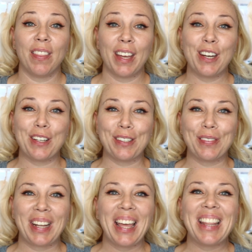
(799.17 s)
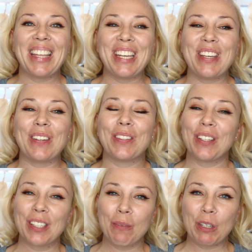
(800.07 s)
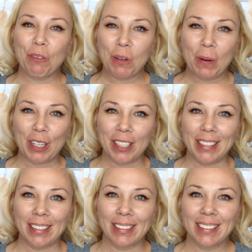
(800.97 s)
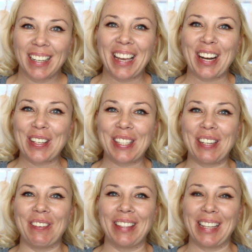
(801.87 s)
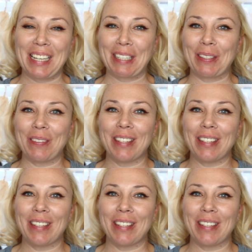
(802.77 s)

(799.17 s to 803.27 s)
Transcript: On that note, thank you so, so much for watching, and I'll see you in the next